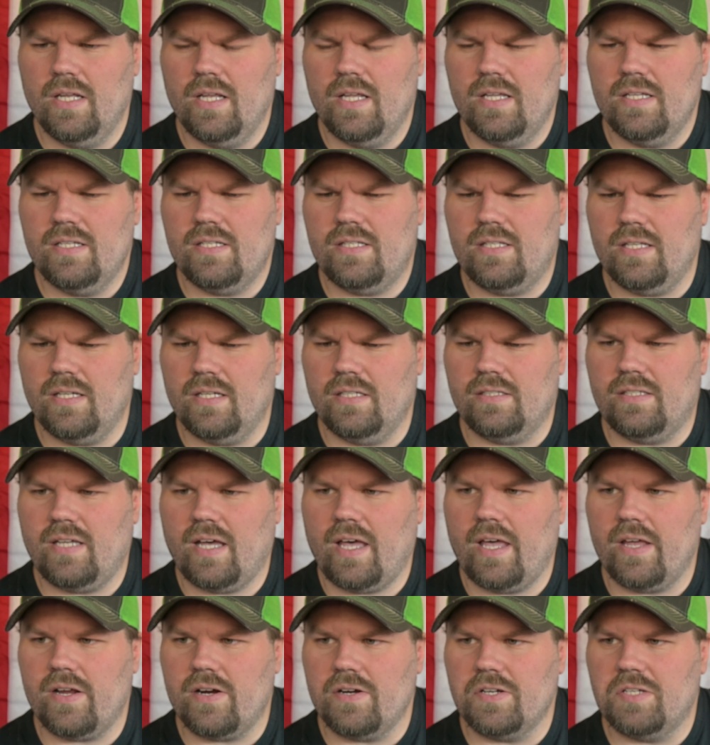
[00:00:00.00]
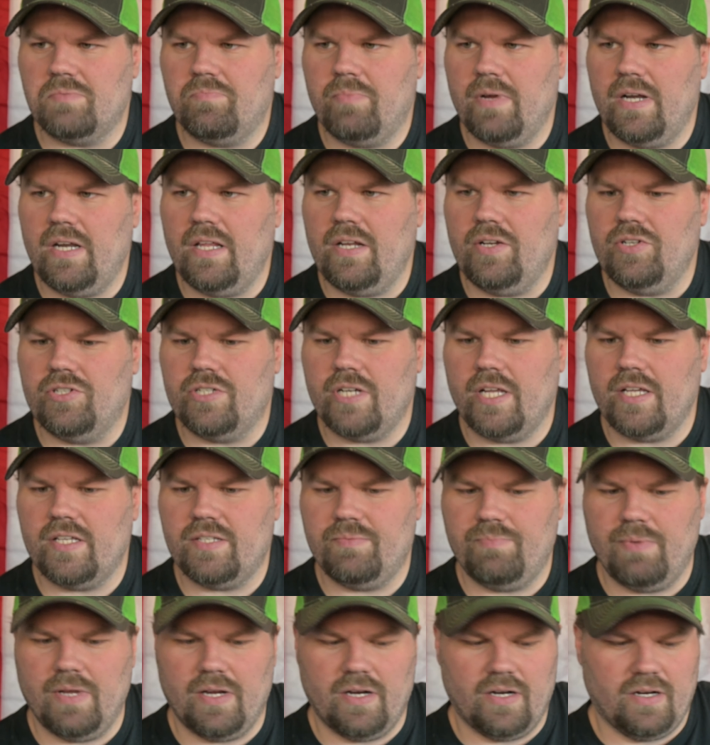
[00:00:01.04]
It's the Tiger Spinning
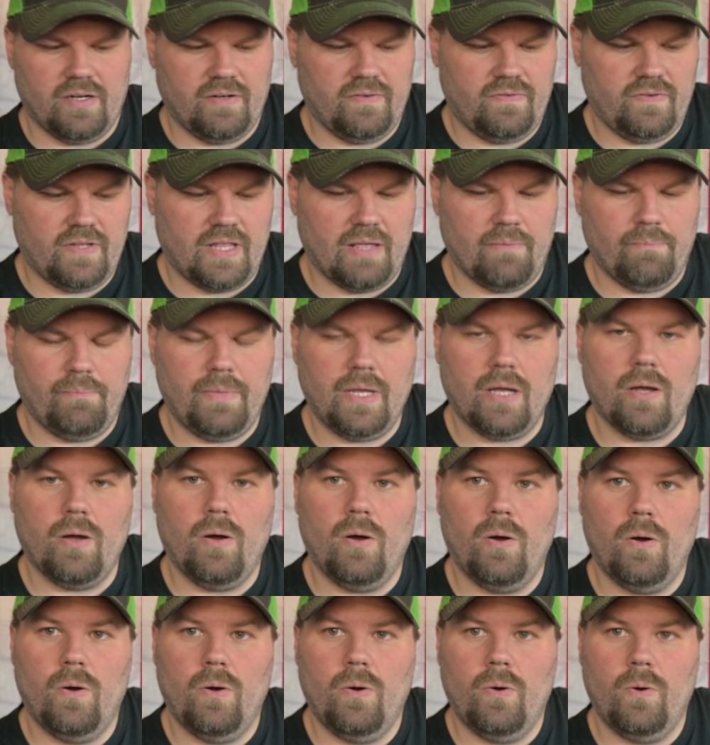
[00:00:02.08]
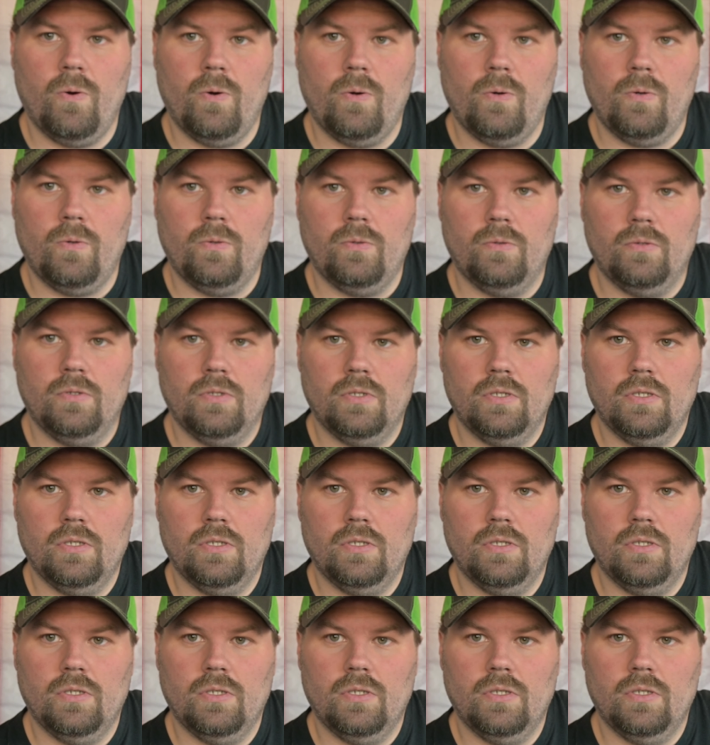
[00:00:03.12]
Shakespeare for that big old